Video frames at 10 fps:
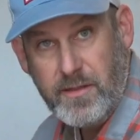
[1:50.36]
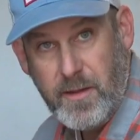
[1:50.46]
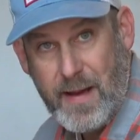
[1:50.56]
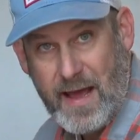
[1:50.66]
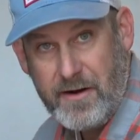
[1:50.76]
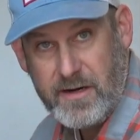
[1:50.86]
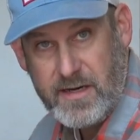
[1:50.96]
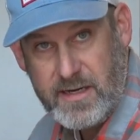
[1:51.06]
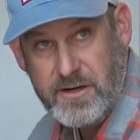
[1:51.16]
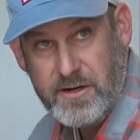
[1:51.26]
the battery
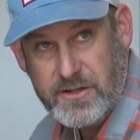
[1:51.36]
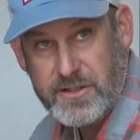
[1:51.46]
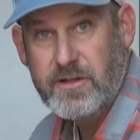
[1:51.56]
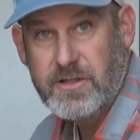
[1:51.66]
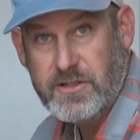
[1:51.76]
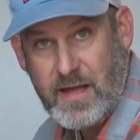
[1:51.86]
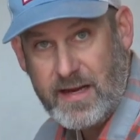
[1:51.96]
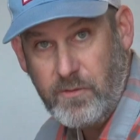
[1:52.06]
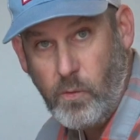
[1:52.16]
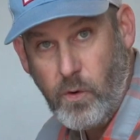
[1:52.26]
heaters so that
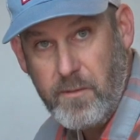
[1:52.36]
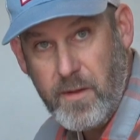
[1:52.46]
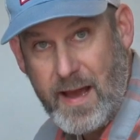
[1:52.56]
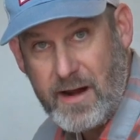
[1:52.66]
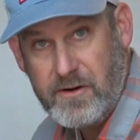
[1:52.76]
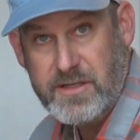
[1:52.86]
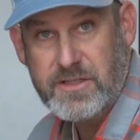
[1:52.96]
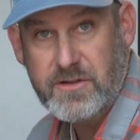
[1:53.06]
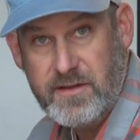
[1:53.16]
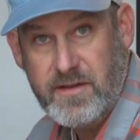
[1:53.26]
can warm the batteries
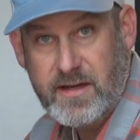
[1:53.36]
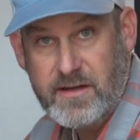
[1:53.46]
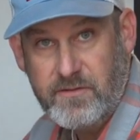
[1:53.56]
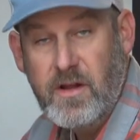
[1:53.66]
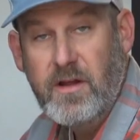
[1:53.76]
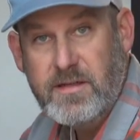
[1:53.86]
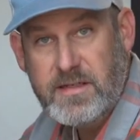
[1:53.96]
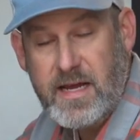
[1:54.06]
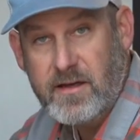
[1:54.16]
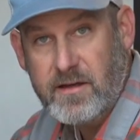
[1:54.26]
so then they can
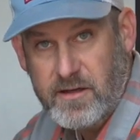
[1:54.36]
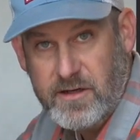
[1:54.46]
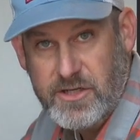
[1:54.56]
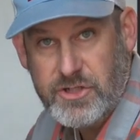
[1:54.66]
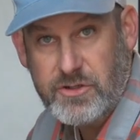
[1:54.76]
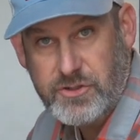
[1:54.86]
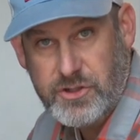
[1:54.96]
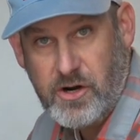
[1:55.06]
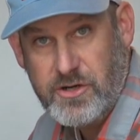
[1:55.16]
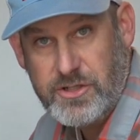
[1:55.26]
take an additional
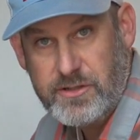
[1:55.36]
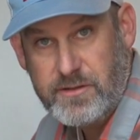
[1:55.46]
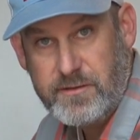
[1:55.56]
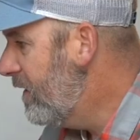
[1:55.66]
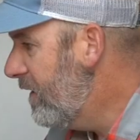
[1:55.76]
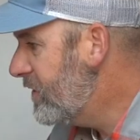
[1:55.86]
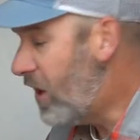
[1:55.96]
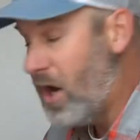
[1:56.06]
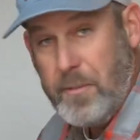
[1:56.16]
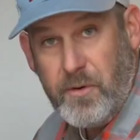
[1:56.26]
charge. To
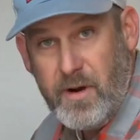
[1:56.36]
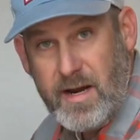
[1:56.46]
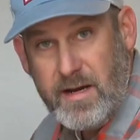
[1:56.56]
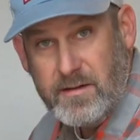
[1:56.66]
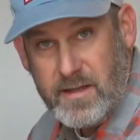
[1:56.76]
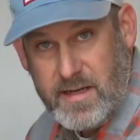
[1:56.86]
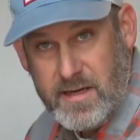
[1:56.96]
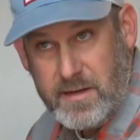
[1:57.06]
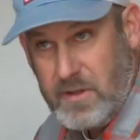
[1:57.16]
operate the heating